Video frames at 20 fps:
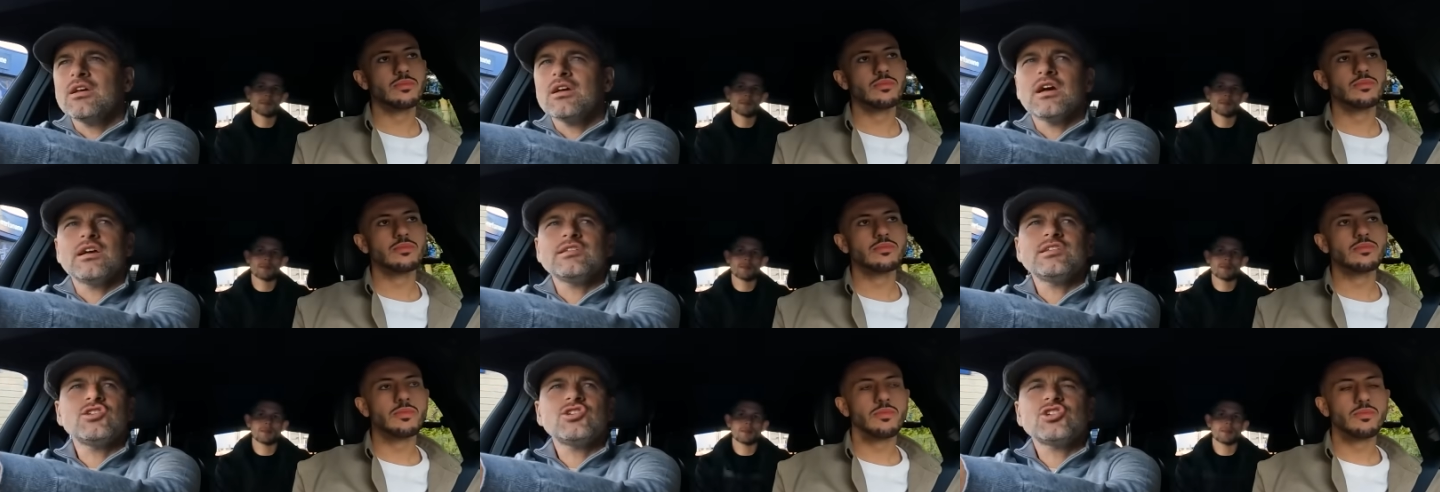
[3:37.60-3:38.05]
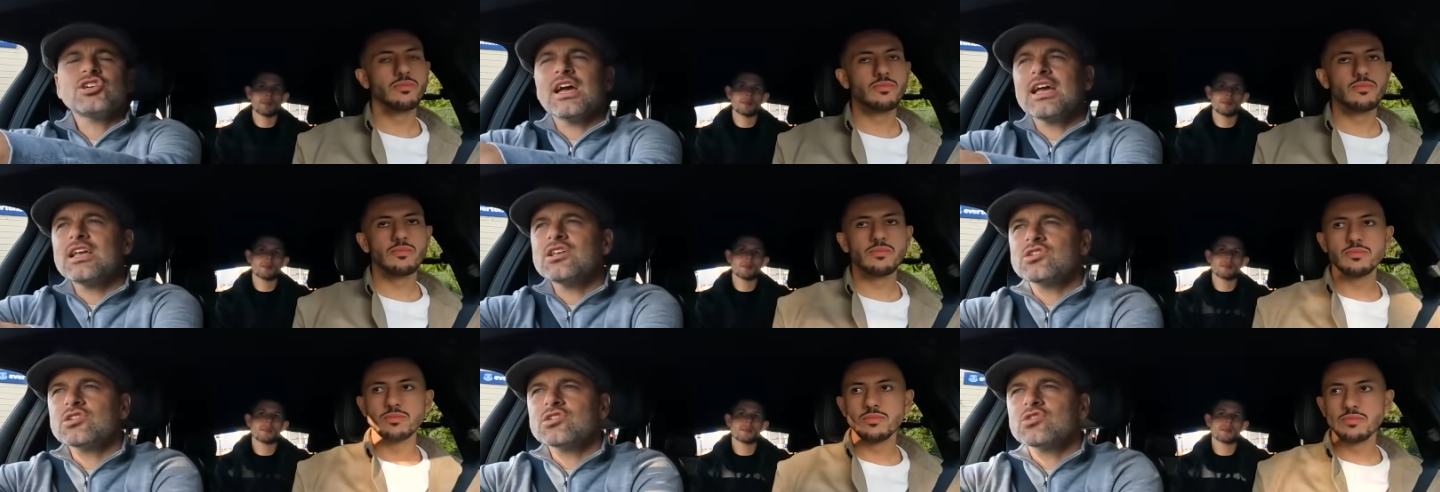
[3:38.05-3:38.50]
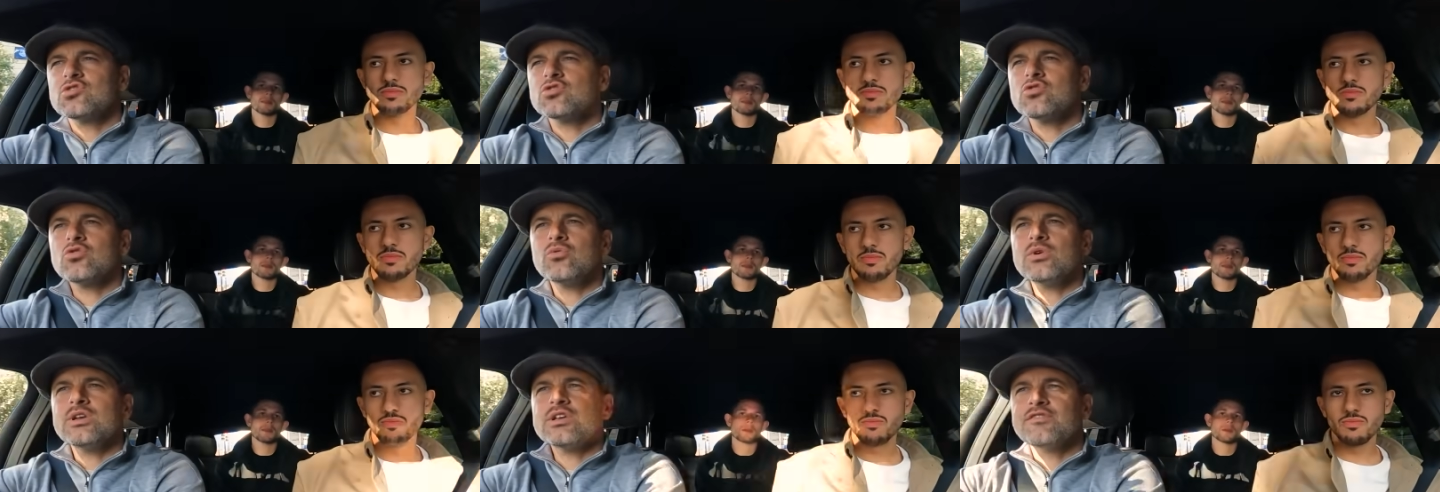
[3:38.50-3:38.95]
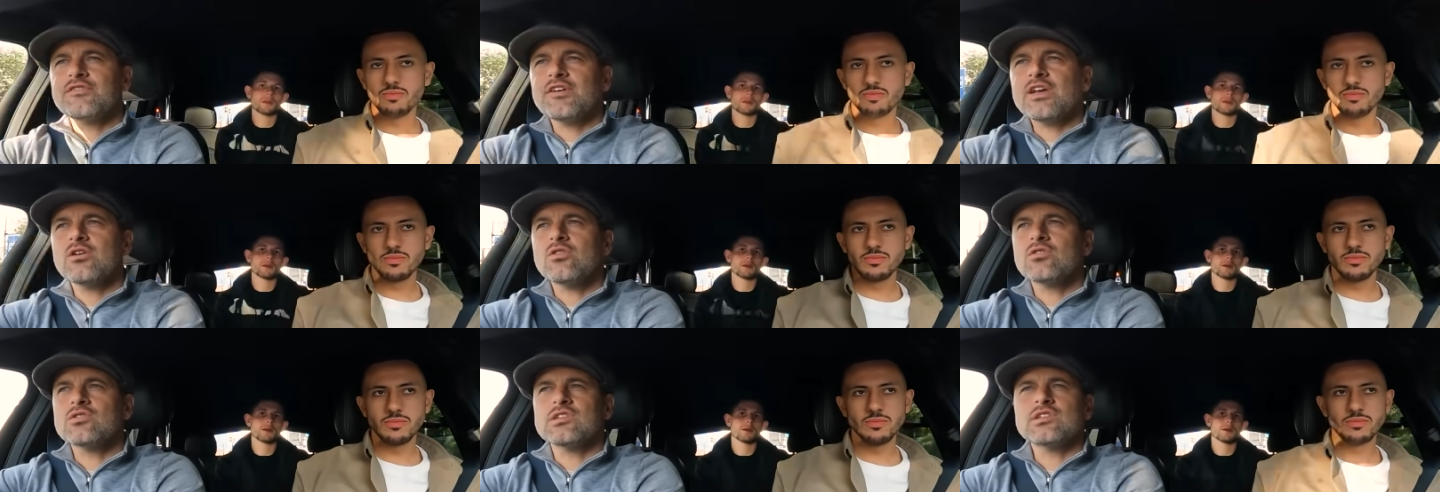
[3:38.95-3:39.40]
Speaker 1: Yeah. Has he changed at all in the
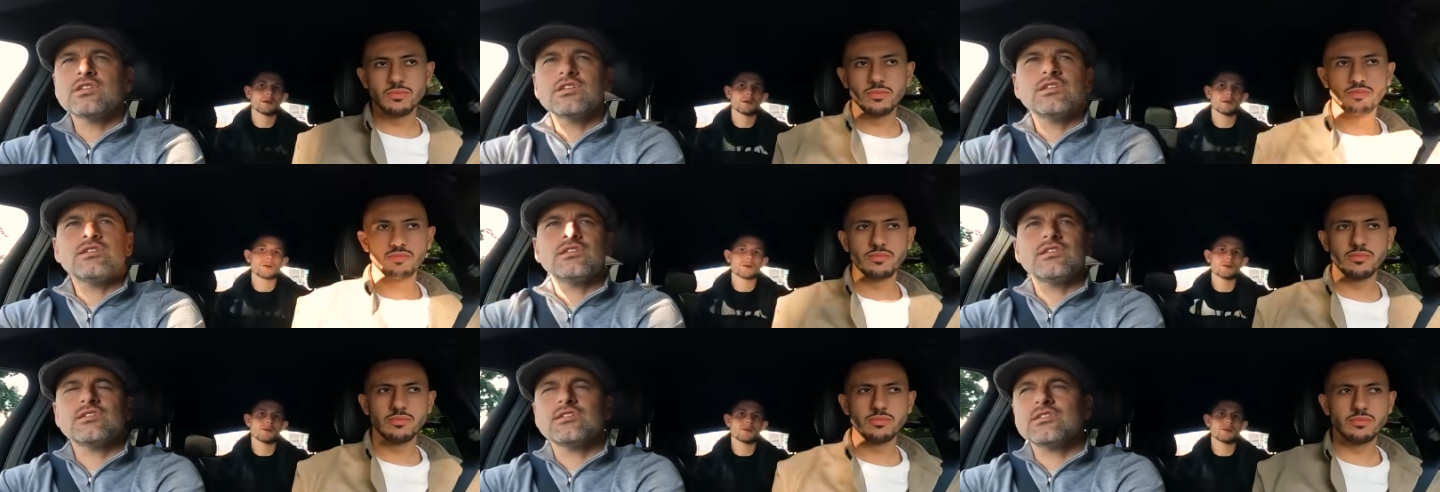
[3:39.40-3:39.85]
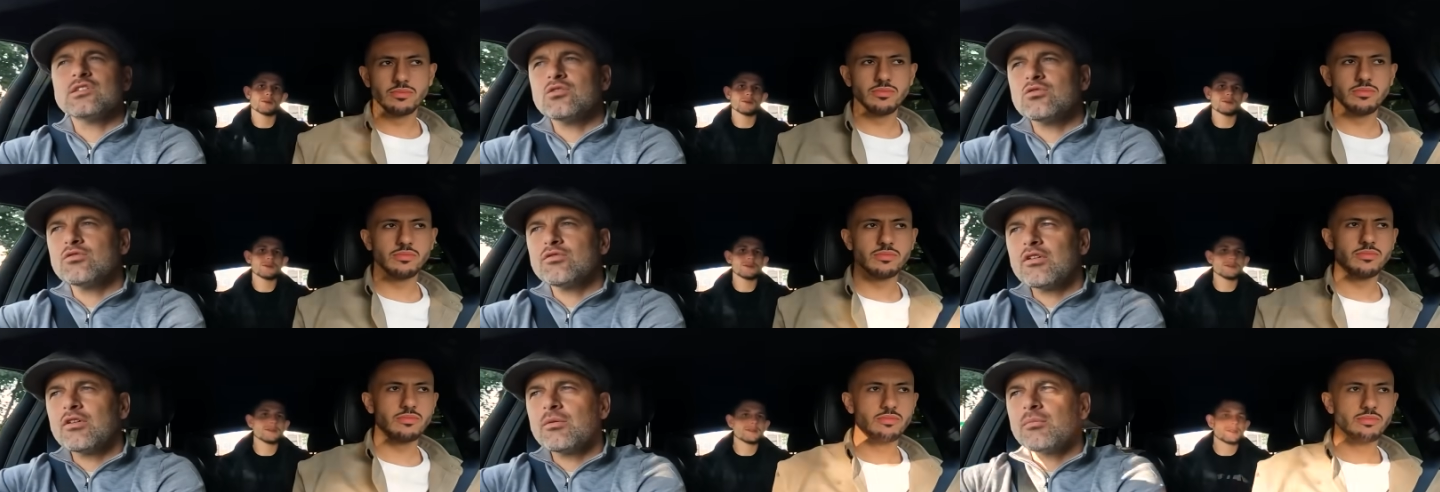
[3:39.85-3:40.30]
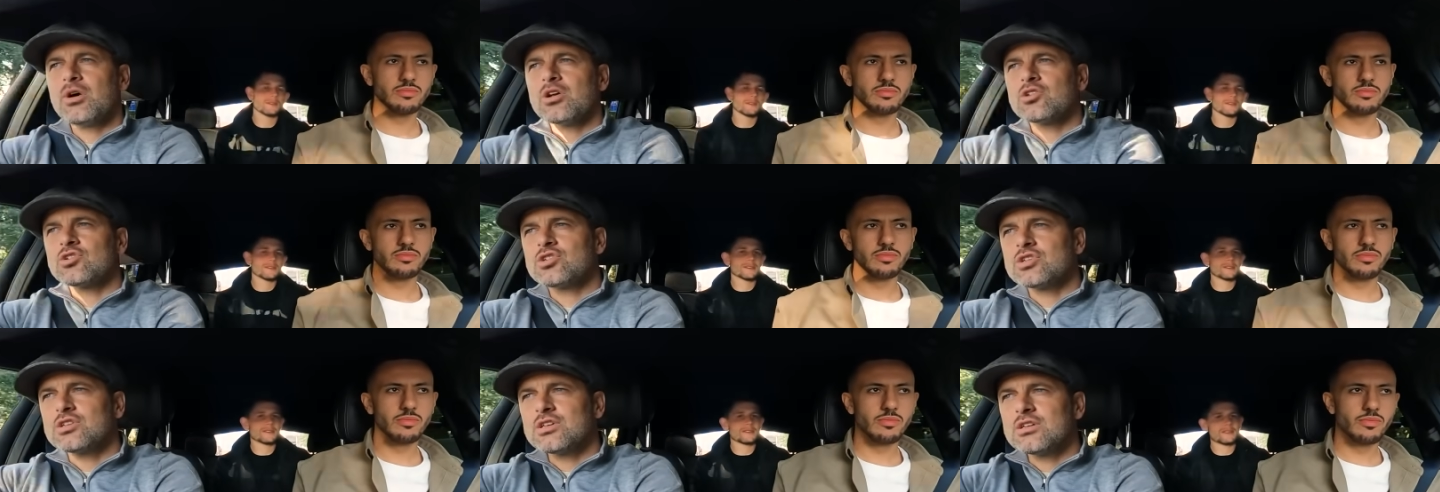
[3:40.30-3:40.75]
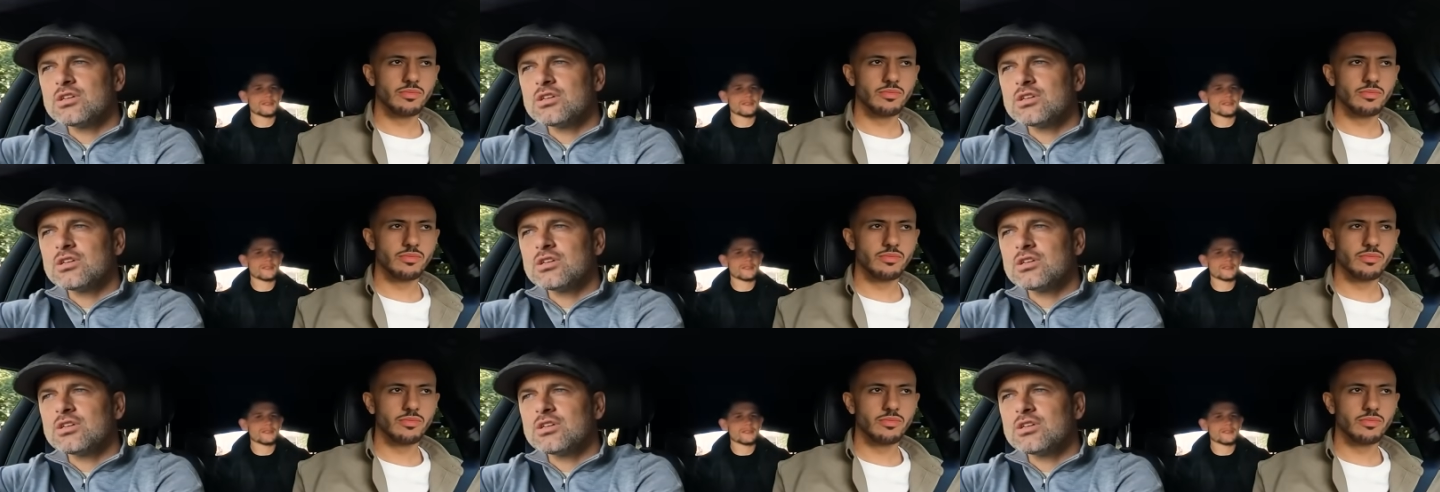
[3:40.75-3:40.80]
thing, or is he, is he still very much